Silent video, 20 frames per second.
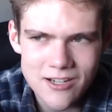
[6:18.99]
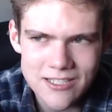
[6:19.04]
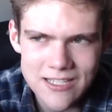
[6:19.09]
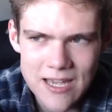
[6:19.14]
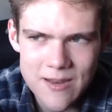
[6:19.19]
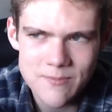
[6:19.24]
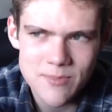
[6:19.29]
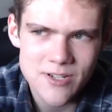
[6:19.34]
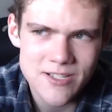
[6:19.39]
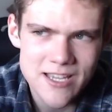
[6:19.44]

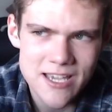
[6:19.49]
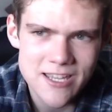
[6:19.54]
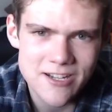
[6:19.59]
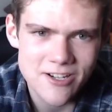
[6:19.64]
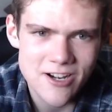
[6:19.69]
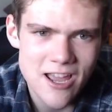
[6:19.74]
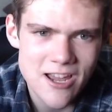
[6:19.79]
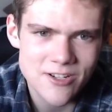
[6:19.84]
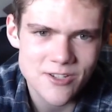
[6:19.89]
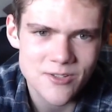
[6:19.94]
10%
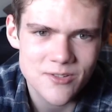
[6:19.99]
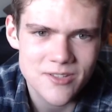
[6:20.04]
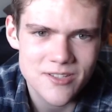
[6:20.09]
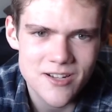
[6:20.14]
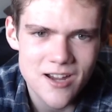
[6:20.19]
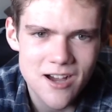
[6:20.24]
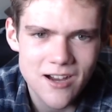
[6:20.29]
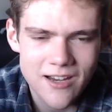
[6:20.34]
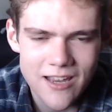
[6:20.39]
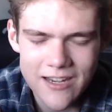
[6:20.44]
international
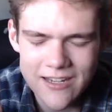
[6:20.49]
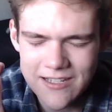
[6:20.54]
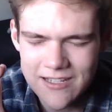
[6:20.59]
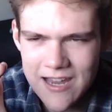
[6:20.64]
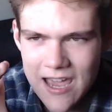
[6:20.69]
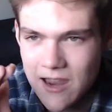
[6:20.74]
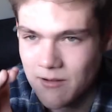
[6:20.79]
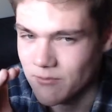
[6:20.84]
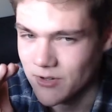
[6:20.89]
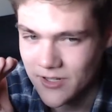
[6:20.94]
stock, and
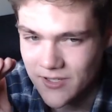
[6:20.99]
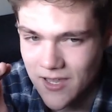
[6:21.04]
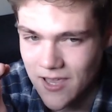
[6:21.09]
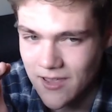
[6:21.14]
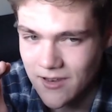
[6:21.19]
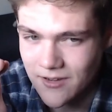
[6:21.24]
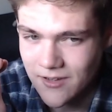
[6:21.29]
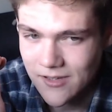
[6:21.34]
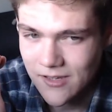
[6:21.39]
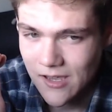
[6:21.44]

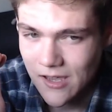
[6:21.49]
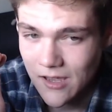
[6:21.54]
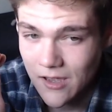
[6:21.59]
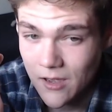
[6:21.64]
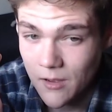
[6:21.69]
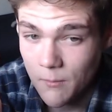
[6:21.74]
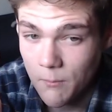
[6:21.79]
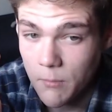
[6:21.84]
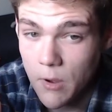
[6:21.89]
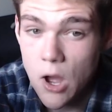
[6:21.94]
10%
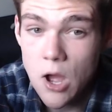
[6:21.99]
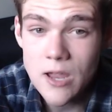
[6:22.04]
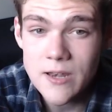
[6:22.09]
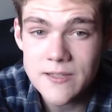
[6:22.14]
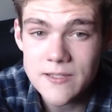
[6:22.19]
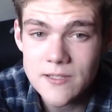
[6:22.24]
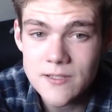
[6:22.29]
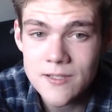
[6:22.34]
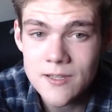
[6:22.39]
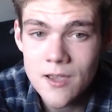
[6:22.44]

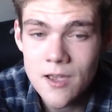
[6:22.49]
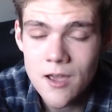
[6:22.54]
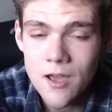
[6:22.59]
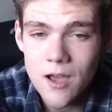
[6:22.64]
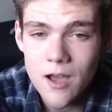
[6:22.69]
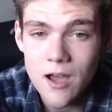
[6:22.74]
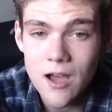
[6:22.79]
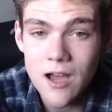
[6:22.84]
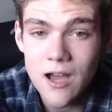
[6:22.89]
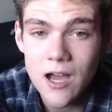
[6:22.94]
bonds.
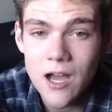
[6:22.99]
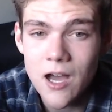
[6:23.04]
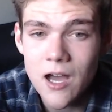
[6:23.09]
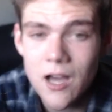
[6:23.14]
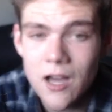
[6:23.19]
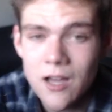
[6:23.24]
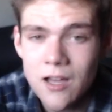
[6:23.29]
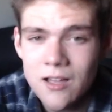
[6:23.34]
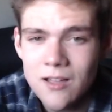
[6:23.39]
Uh,